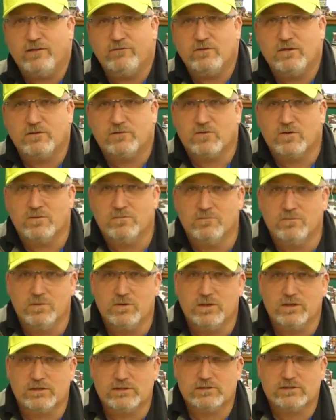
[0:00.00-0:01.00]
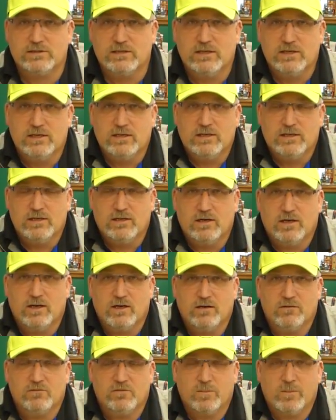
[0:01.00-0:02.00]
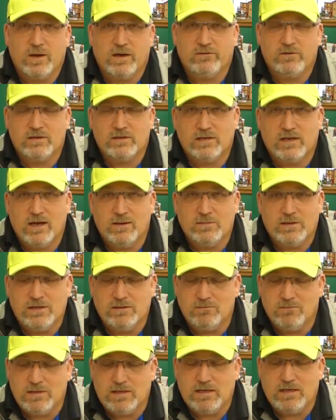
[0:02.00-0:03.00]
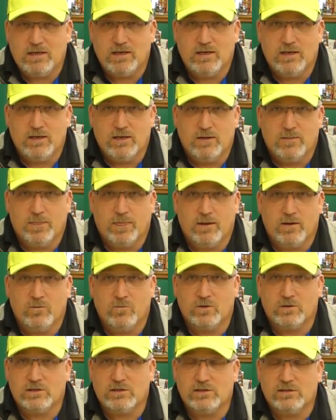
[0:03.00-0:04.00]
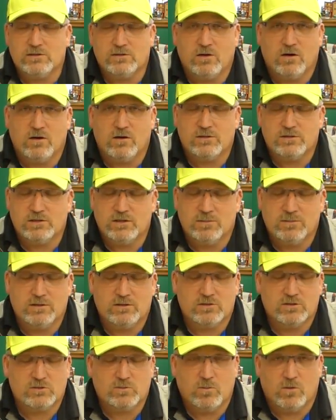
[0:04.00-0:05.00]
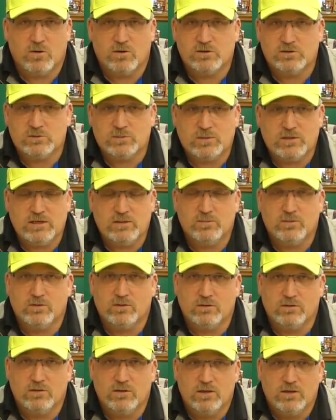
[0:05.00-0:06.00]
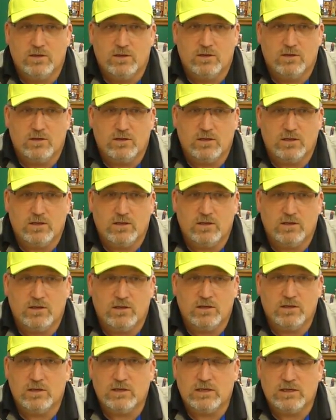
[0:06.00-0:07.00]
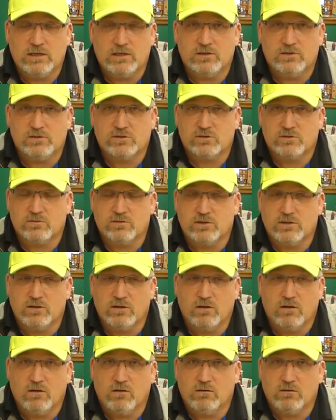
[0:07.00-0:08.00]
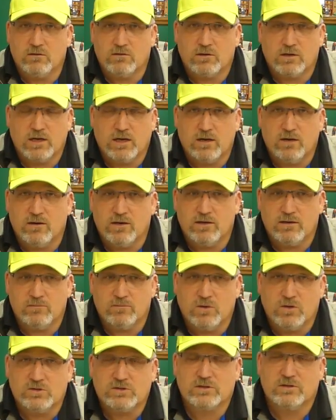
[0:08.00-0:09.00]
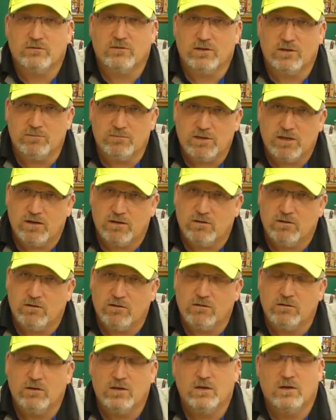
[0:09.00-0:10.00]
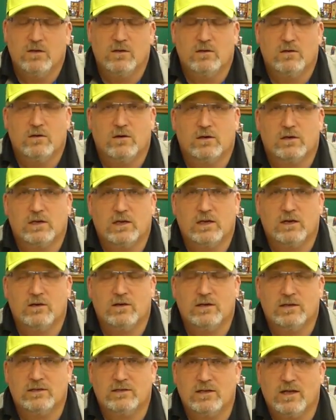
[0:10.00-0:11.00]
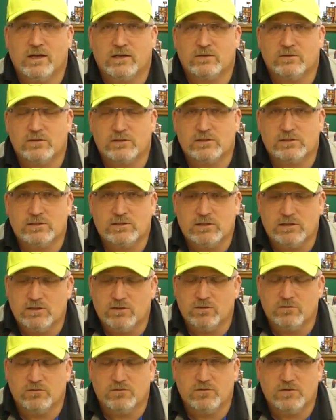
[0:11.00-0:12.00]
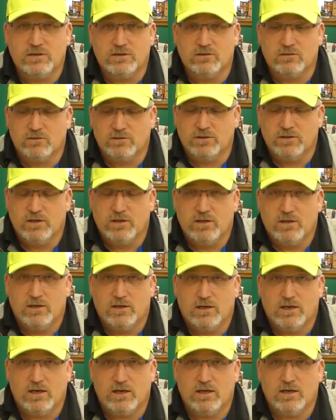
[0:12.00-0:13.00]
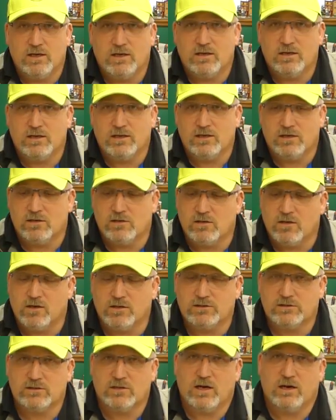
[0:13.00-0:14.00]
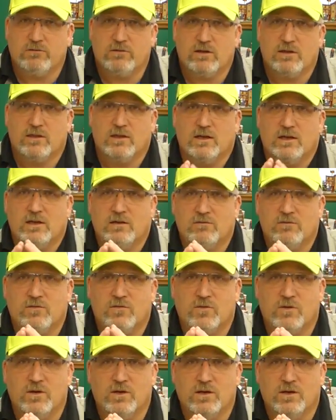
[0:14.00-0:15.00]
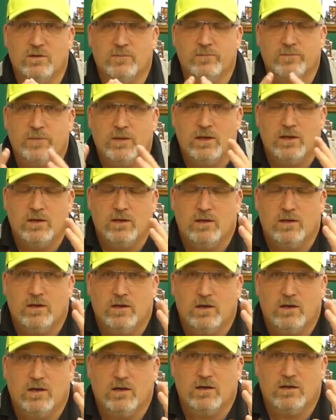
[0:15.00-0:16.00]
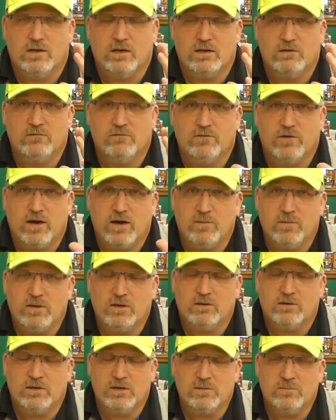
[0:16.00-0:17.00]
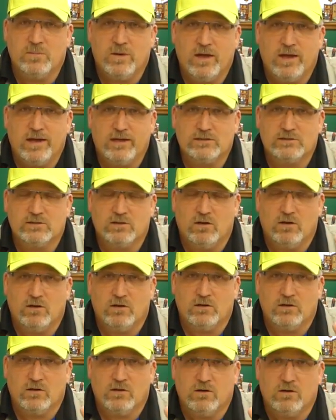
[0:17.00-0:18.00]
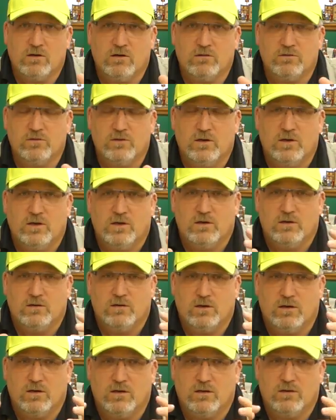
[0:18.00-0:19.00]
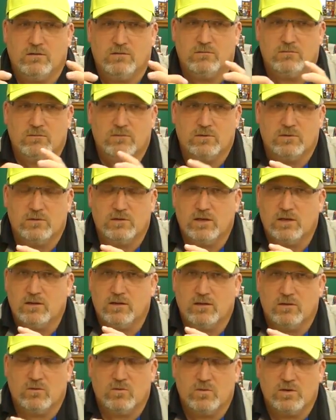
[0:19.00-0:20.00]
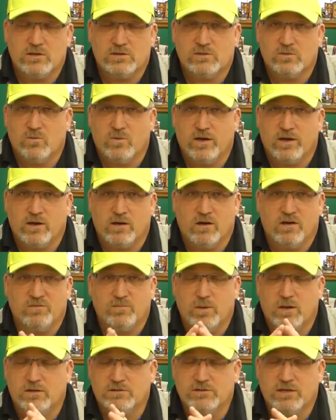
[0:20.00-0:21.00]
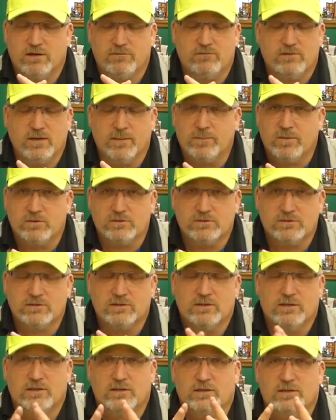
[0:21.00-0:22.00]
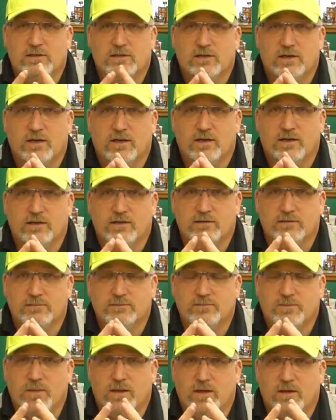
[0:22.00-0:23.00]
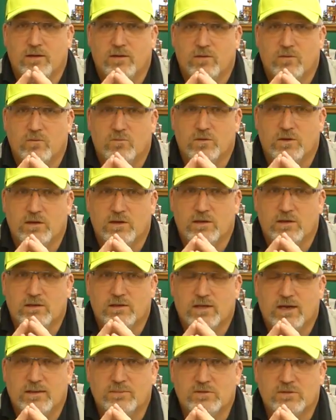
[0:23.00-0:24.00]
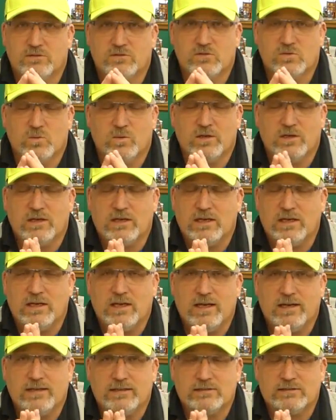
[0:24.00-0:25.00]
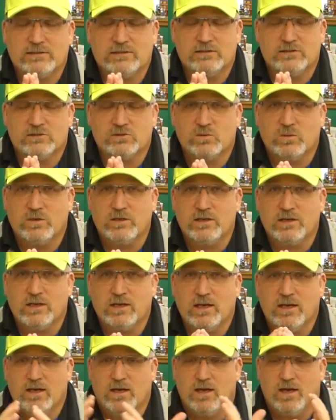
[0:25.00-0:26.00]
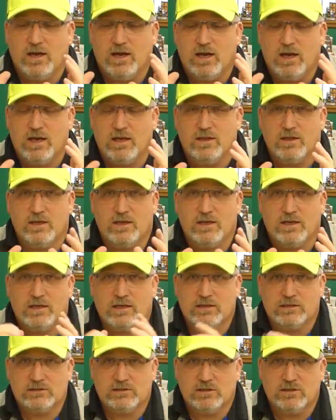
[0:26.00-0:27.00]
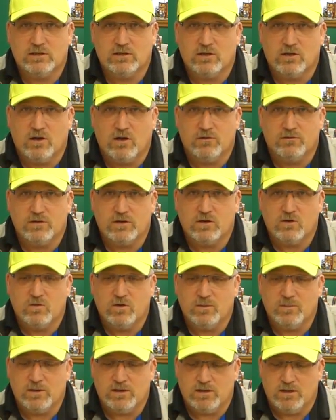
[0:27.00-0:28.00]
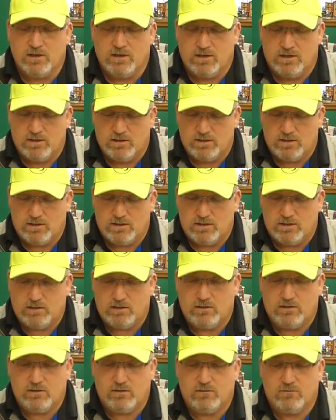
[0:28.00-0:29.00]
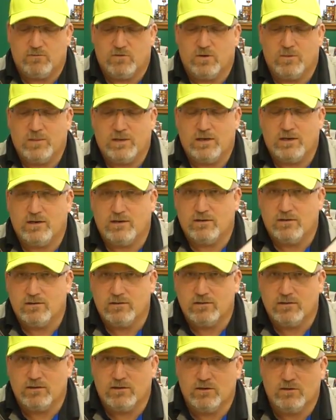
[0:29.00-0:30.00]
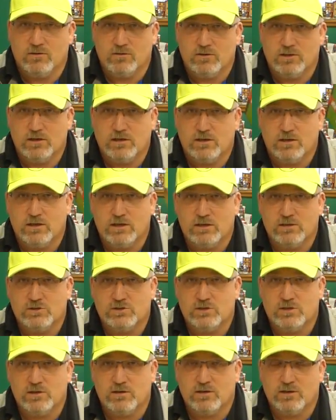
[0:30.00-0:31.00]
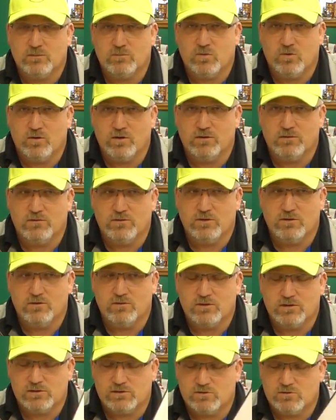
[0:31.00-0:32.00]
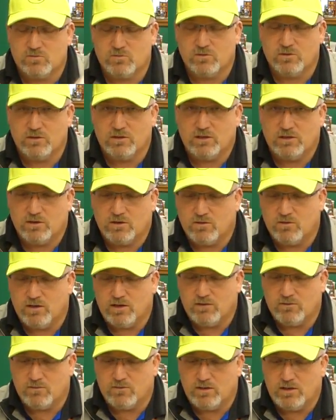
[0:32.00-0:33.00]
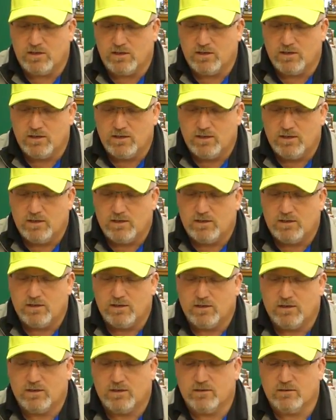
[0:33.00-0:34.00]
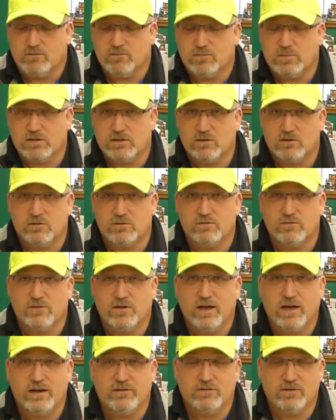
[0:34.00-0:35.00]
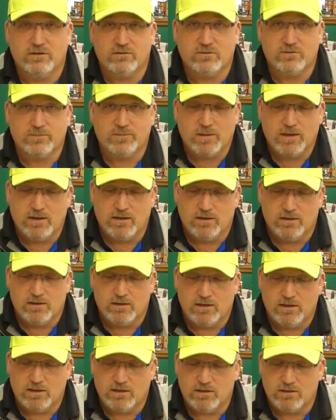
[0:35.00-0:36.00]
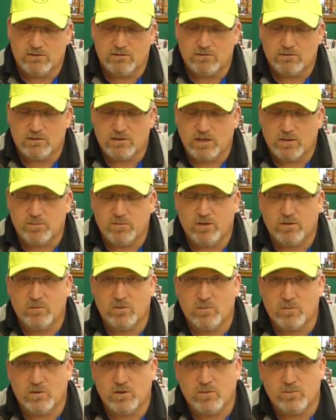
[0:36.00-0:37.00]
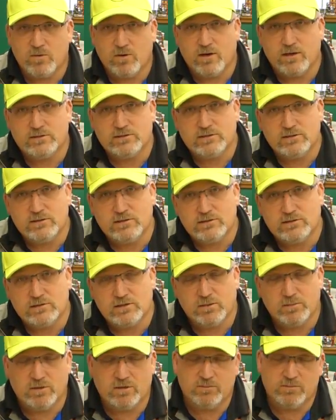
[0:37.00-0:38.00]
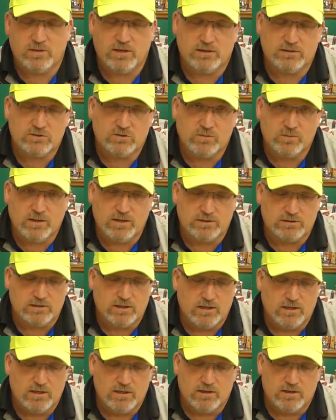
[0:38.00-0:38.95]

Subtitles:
different books from every time they meet. And what these are some of the smartest people in the industry. They all are carrying, most of them, not all, are carrying doctorates in their field. And it talks everything from environmental impacts on golf, the reason why golf balls have dimples, the types of swing kinetics in the swing, and then it gets into golf equipment. From an engineering point of view, this is really a great read. But there are five of them, and a couple of them are pretty pricey, some of them not so much.